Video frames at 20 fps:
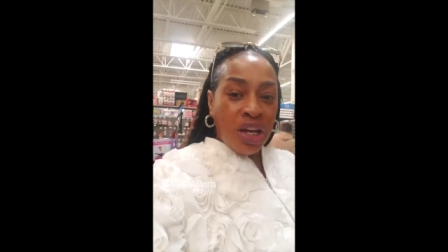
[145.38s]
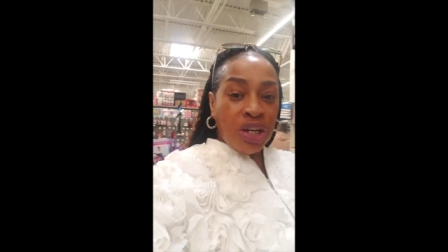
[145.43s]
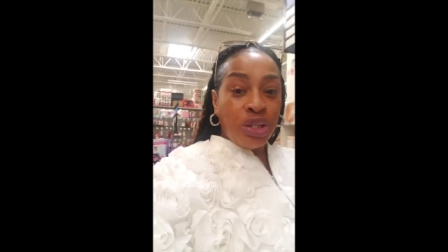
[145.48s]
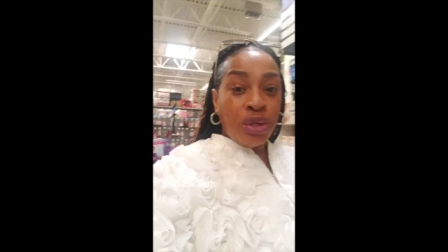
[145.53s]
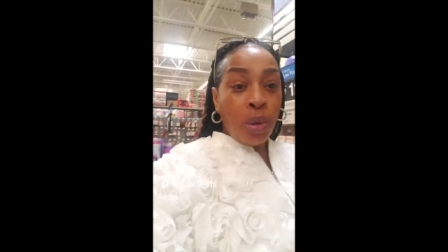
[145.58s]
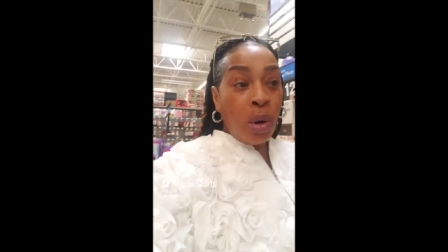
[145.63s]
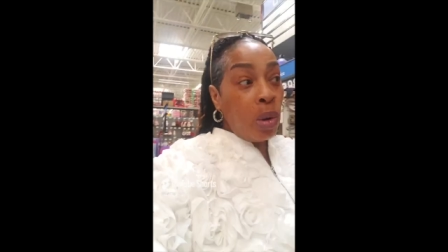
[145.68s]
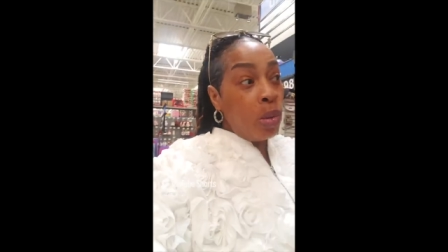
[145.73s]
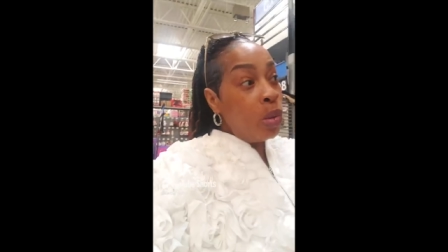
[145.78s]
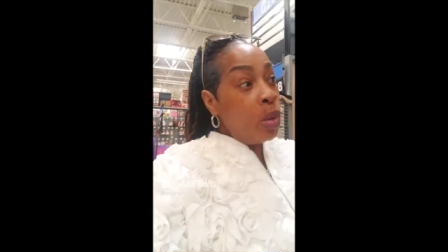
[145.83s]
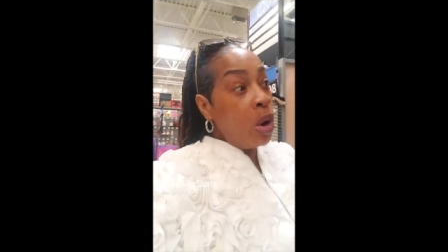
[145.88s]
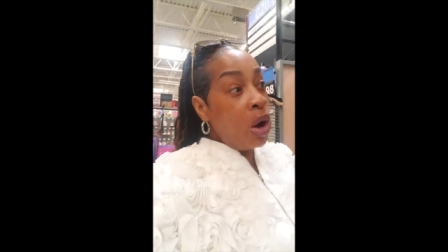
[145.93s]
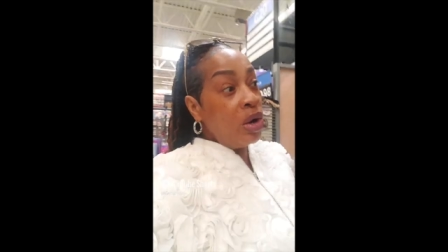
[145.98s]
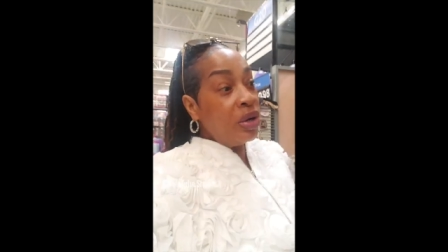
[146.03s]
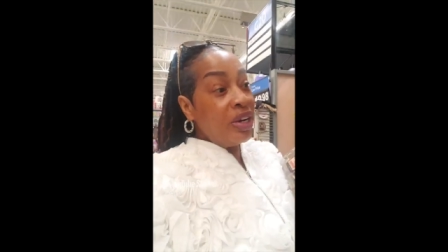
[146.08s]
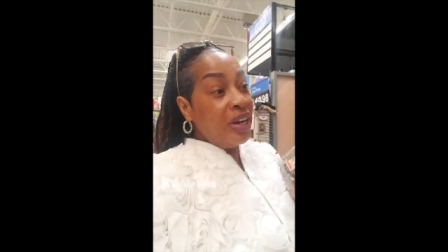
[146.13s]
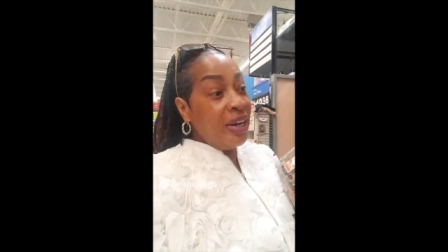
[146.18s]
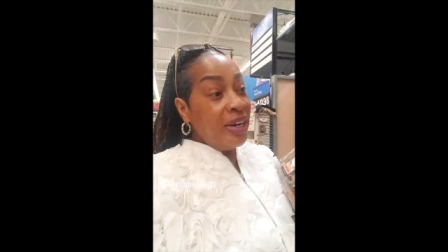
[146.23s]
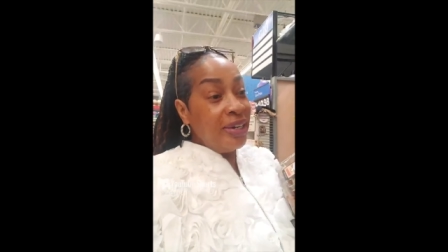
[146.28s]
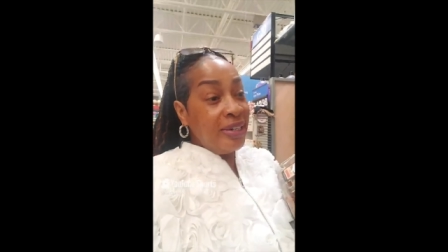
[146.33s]
So I'm
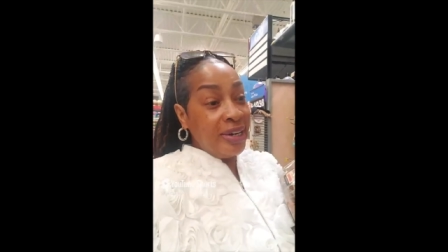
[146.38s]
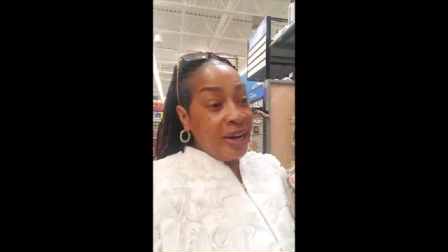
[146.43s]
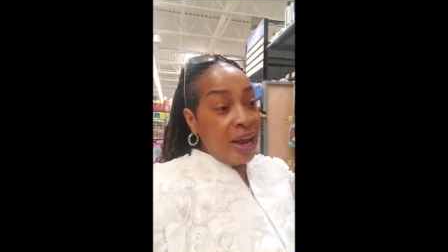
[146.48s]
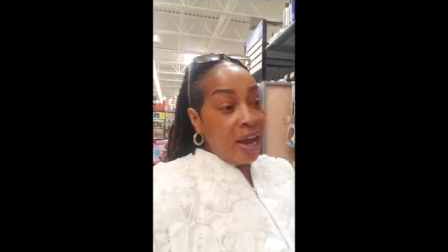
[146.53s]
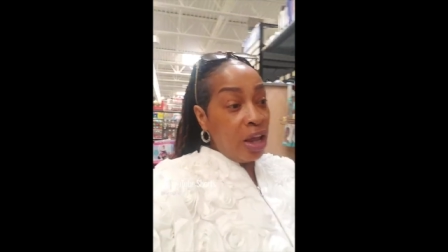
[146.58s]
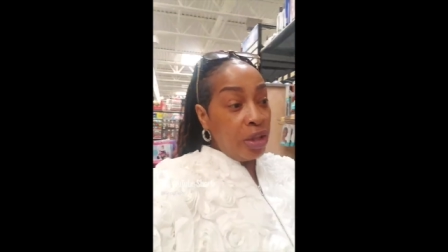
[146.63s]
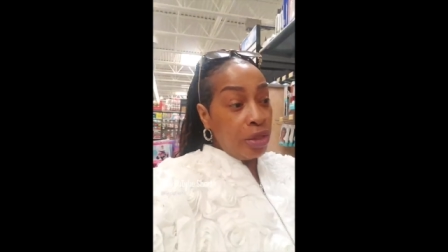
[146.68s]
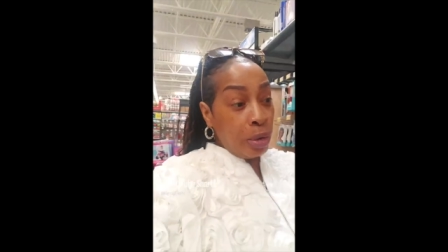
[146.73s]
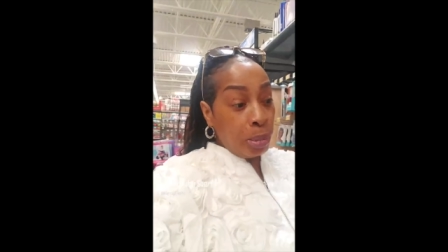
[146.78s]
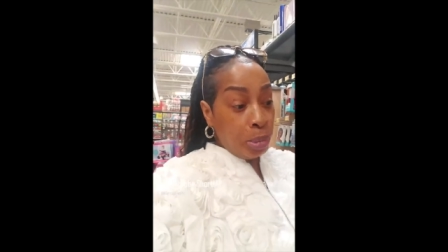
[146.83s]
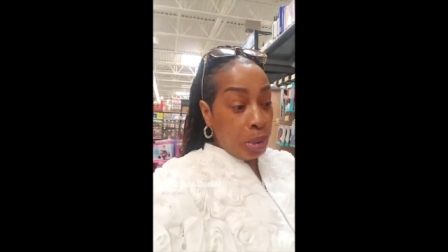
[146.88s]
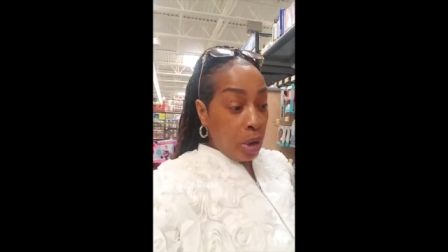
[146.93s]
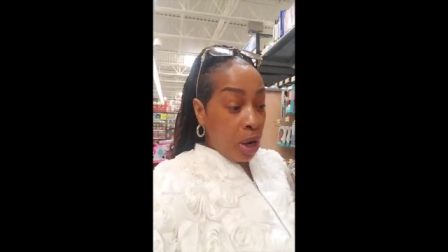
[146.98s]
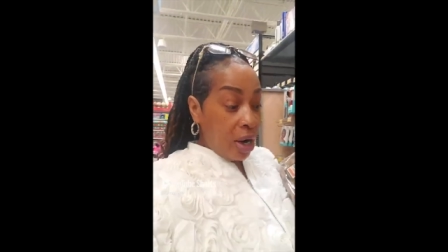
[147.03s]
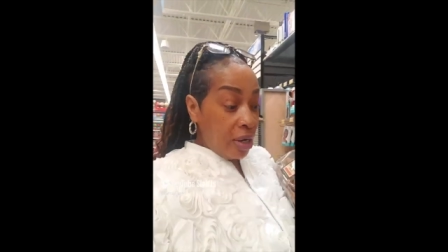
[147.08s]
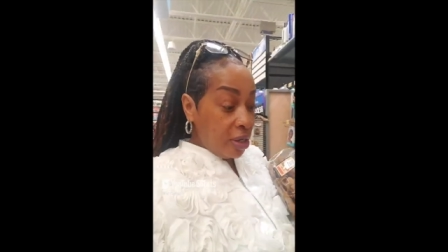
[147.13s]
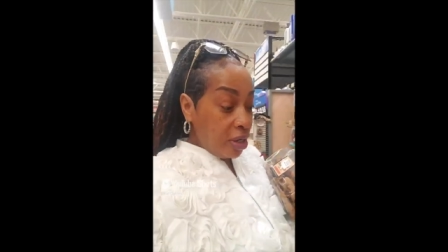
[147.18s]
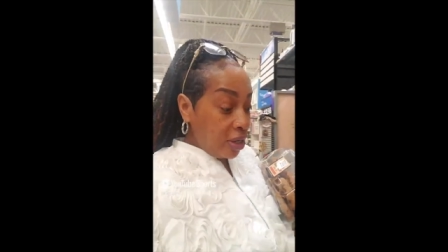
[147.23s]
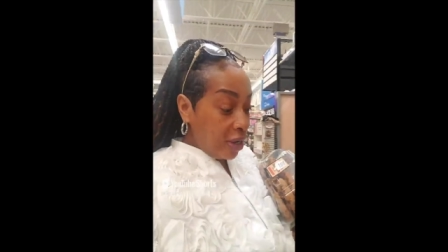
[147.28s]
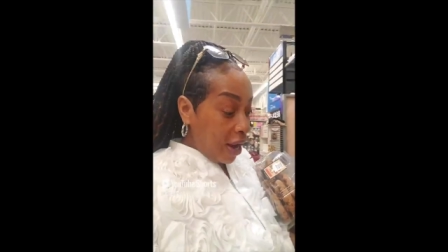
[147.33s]
walking down the
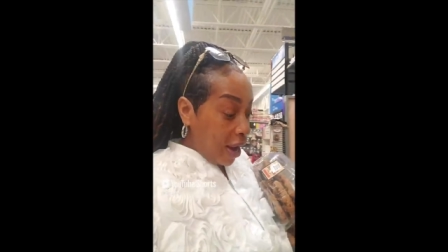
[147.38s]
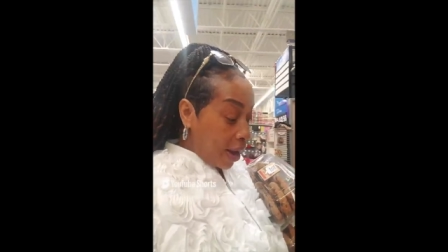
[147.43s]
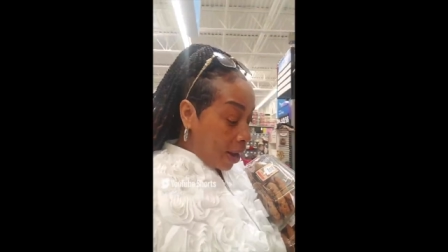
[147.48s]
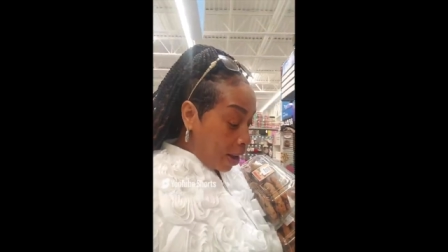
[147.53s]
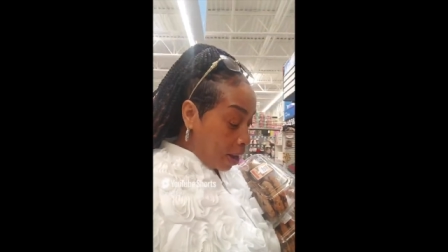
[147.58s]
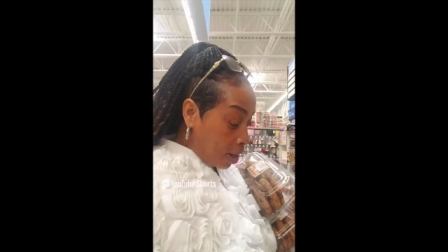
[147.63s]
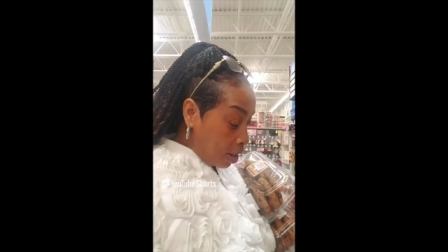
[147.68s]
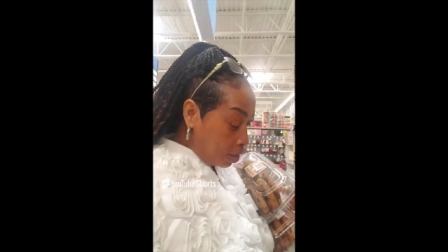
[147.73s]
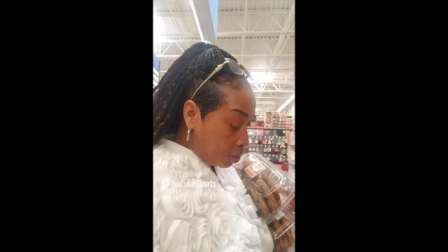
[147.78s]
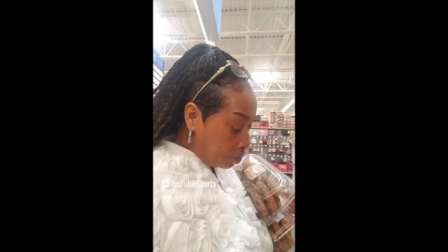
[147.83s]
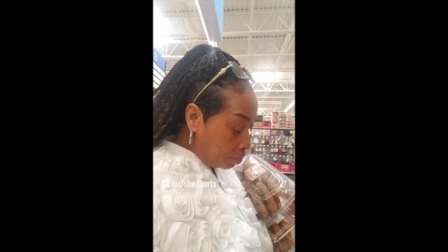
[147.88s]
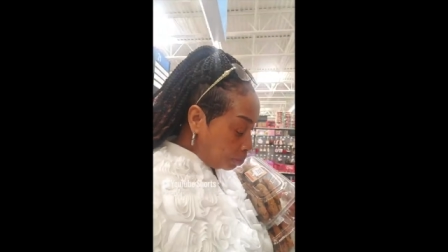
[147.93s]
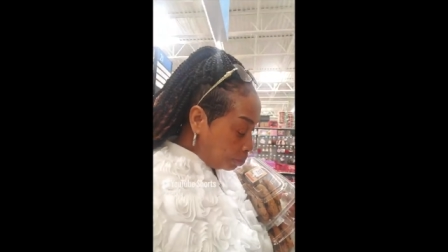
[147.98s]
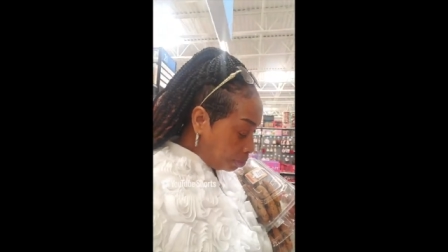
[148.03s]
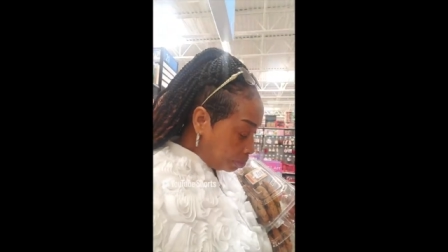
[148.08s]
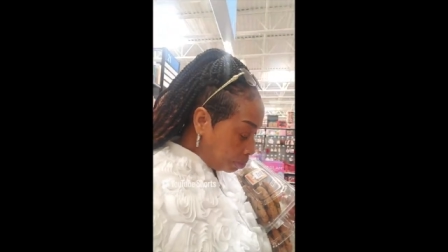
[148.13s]
product aisle.